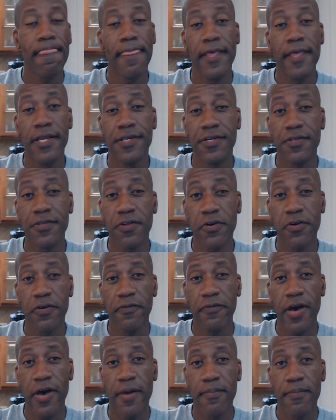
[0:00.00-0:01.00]
It's
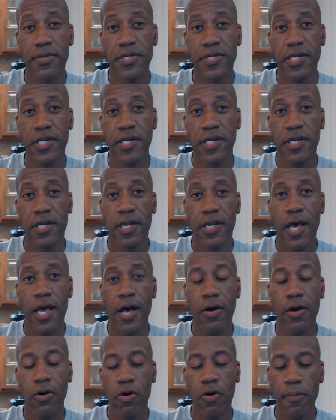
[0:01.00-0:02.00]
35%
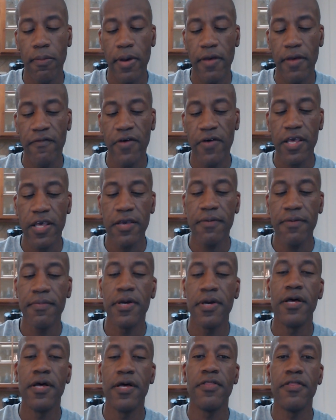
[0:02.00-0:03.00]
alcohol by volume.
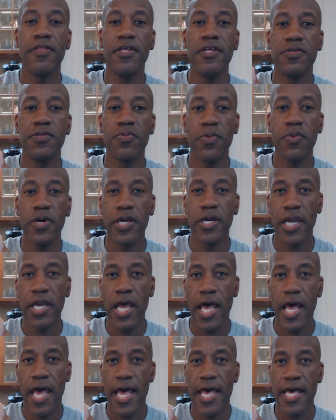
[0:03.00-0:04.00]
This one
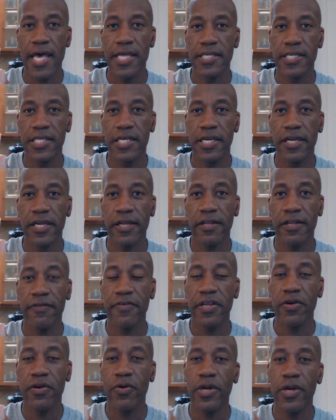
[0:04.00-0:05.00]
has an
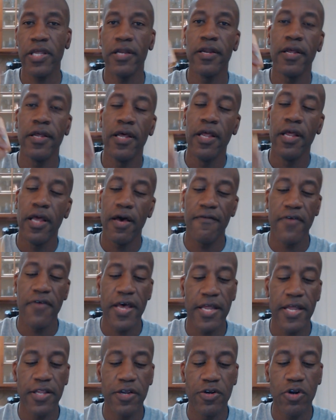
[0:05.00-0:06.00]
elephant on it. I've
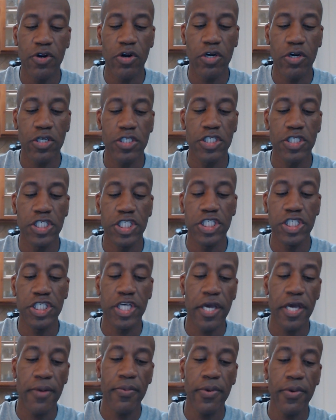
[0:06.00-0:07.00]
had the dark
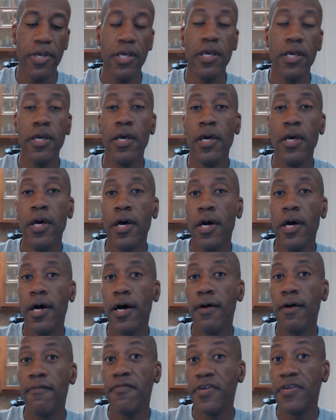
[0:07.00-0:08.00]
cherry
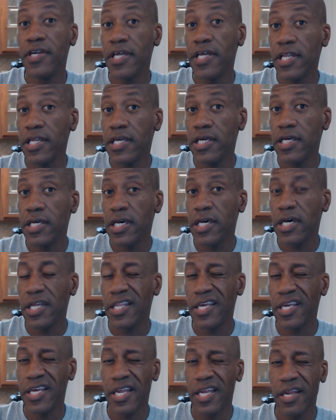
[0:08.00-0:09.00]
vanilla. I
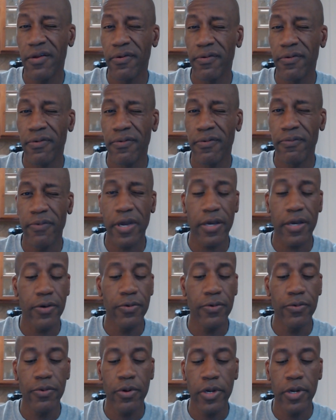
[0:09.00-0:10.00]
think it had a
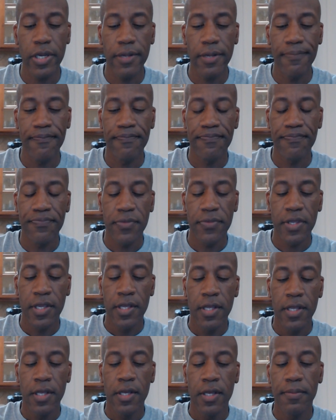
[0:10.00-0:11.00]
raccoon on it.
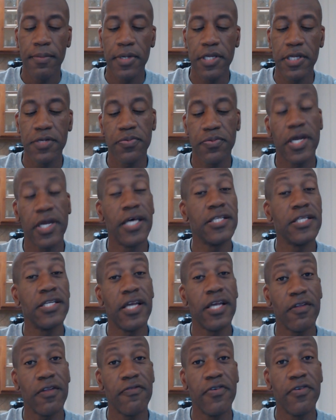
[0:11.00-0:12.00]
But this one has an
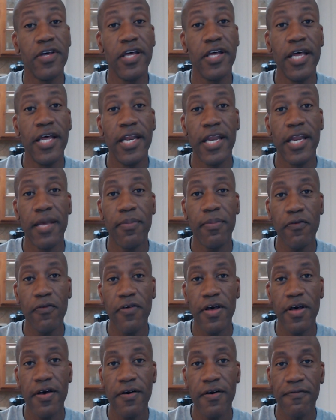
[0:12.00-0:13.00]
elephant, and they both
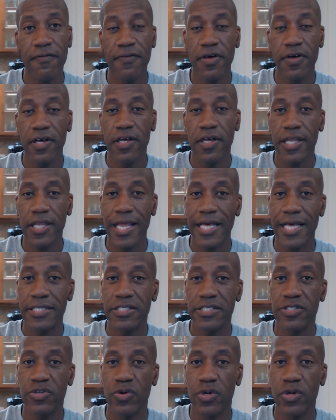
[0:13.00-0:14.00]
have
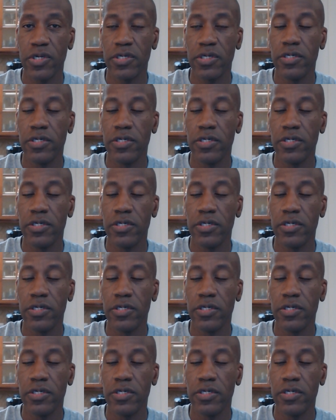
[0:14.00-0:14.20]
glasses on.